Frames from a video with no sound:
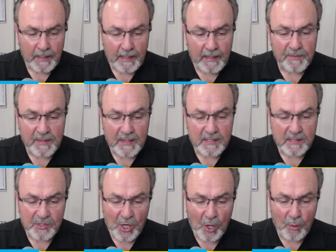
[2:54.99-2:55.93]
If this
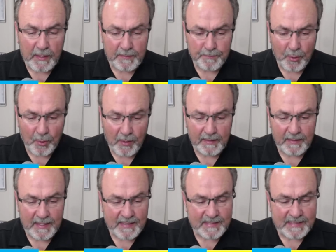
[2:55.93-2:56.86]
choking point
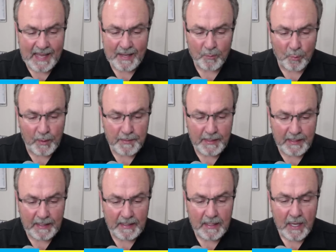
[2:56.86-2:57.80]
is not
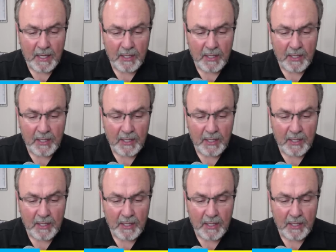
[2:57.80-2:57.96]
remedied,